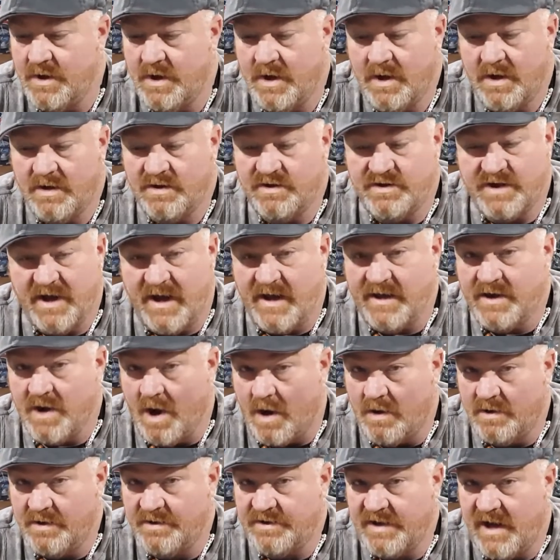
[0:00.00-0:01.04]
They
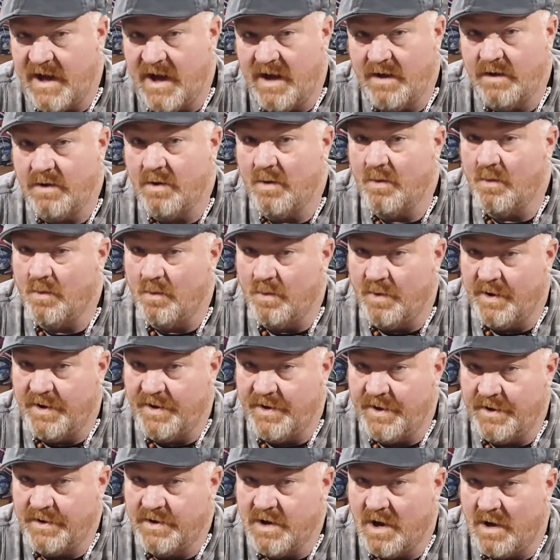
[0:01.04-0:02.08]
call it that. We
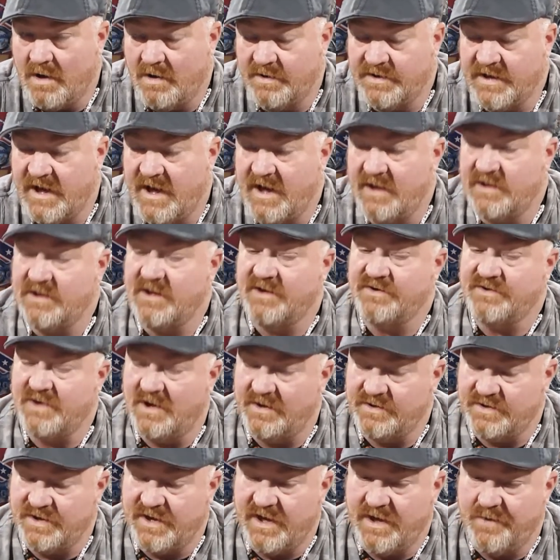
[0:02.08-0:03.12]
didn't call it that. That's not
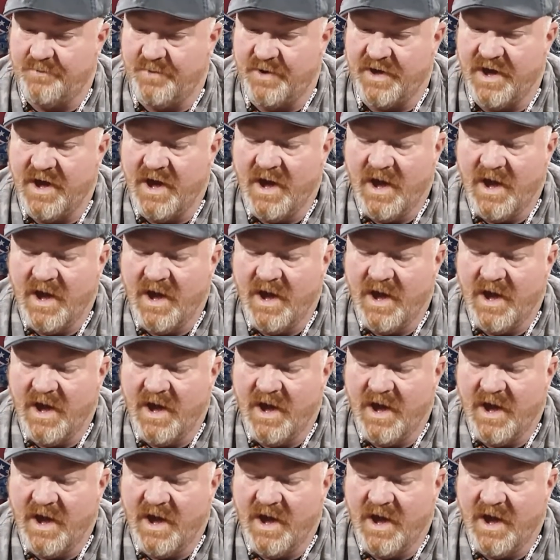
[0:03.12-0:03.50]
the name.